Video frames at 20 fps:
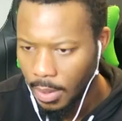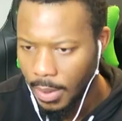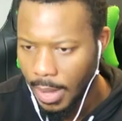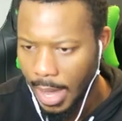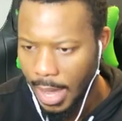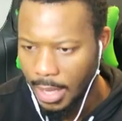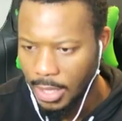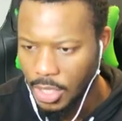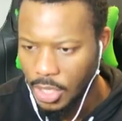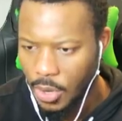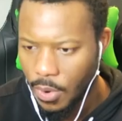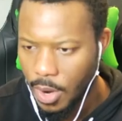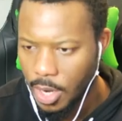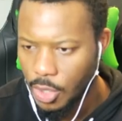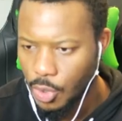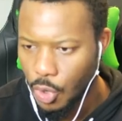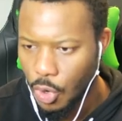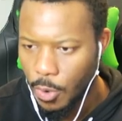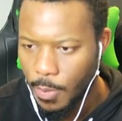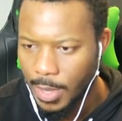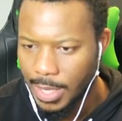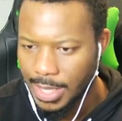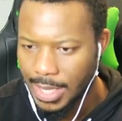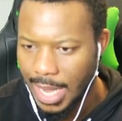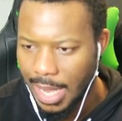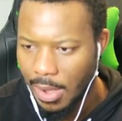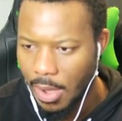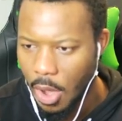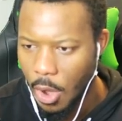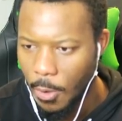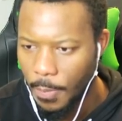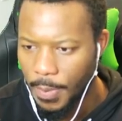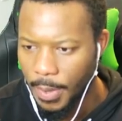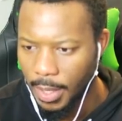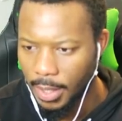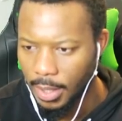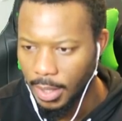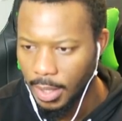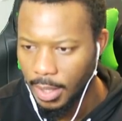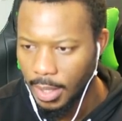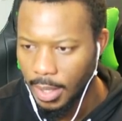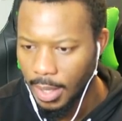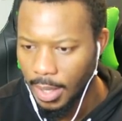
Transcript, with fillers: Okay, storage room is now open.